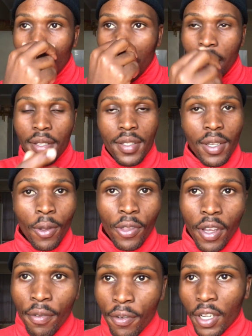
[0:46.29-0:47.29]
But it's South
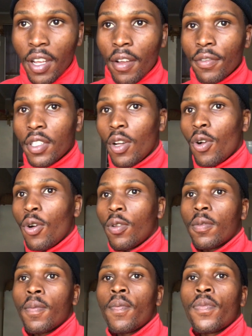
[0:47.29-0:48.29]
Africa after
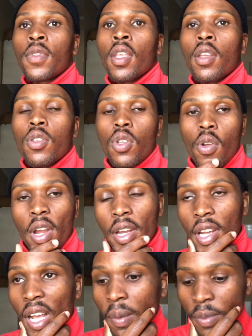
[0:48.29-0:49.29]
all. So right
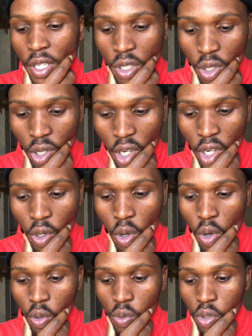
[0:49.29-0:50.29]
now I'm just gonna
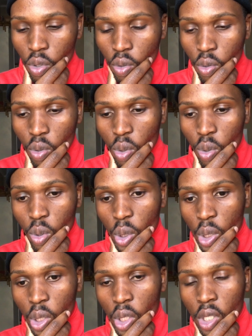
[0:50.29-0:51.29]
go to
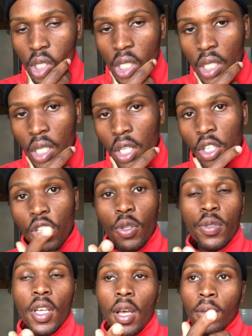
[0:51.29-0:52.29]

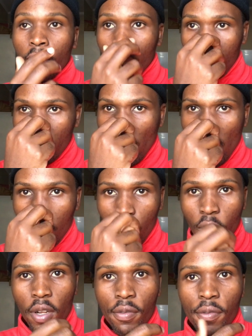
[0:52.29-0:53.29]
Newtown, but I'm
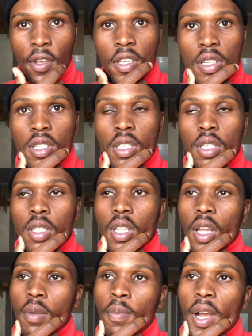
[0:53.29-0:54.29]
gonna first
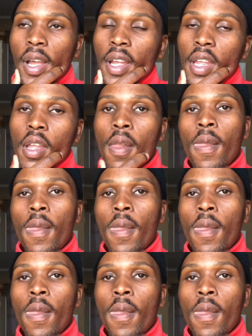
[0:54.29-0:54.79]
start by